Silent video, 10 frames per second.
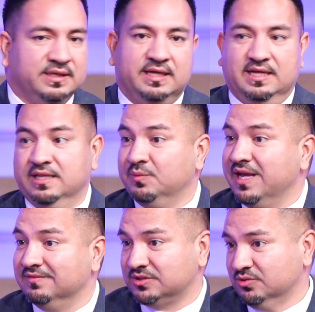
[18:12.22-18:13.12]
And then we
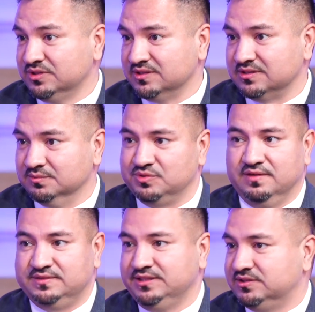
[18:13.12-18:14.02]
have school systems. We
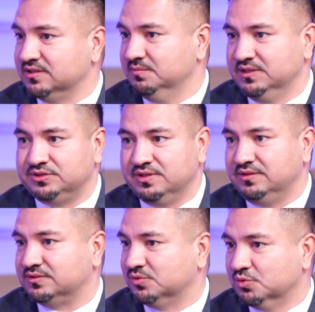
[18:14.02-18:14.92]
have teachers,
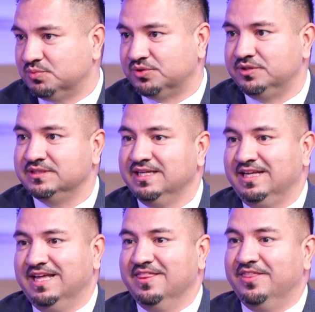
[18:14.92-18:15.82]
administrators, school boards,
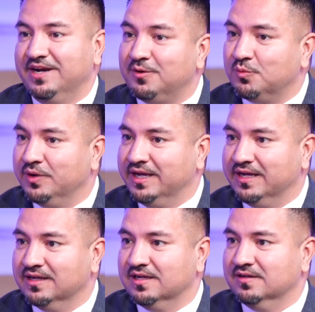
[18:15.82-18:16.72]
and their
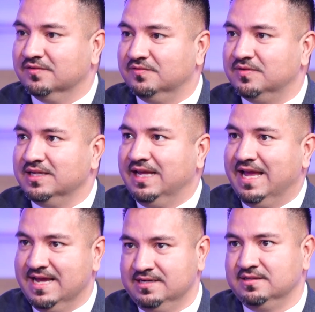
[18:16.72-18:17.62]
way of
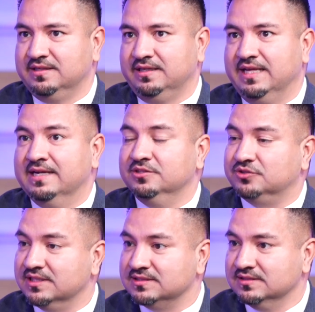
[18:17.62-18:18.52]
handling and
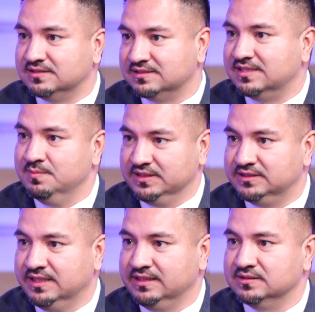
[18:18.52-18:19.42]
addressing systemic
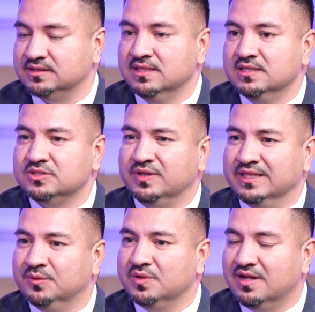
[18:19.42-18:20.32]
change. So I
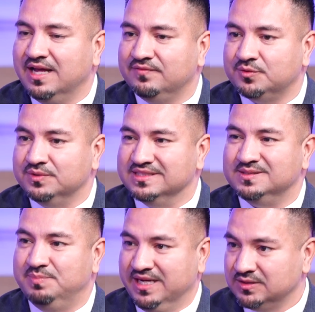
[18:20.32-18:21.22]
think we all have to
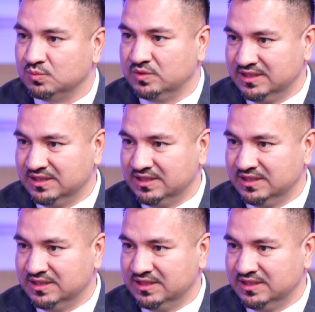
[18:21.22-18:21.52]
respect one